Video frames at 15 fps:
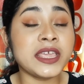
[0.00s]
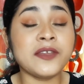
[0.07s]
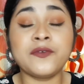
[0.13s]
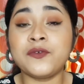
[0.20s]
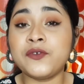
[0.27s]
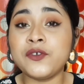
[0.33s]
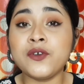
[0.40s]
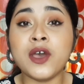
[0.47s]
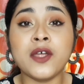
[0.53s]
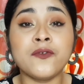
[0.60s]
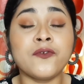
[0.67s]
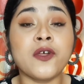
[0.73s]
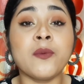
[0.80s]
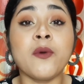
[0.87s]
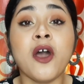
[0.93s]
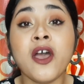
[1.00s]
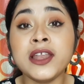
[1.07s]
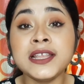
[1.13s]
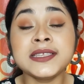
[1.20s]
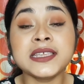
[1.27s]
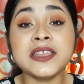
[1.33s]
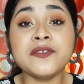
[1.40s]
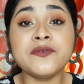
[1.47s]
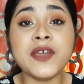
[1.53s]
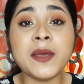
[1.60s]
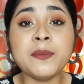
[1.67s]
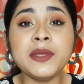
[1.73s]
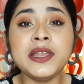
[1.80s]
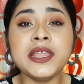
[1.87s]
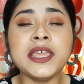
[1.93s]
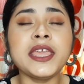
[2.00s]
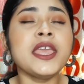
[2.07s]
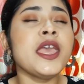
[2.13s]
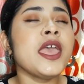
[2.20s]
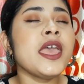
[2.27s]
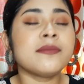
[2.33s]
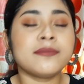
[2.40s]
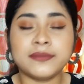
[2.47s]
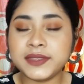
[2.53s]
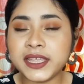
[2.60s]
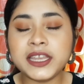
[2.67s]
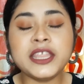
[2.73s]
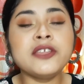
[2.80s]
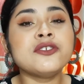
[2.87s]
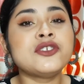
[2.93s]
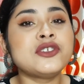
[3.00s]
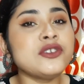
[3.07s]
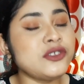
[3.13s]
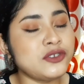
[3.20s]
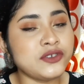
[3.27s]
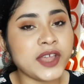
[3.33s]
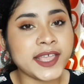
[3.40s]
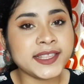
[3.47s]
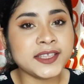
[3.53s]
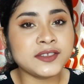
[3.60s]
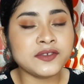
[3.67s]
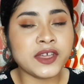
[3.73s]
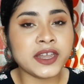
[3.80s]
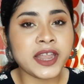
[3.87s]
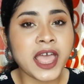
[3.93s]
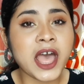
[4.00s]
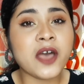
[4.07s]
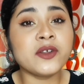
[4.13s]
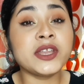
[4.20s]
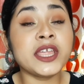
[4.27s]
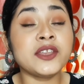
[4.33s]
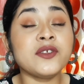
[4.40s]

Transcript: If you are from oily skin family, then you should try this one out.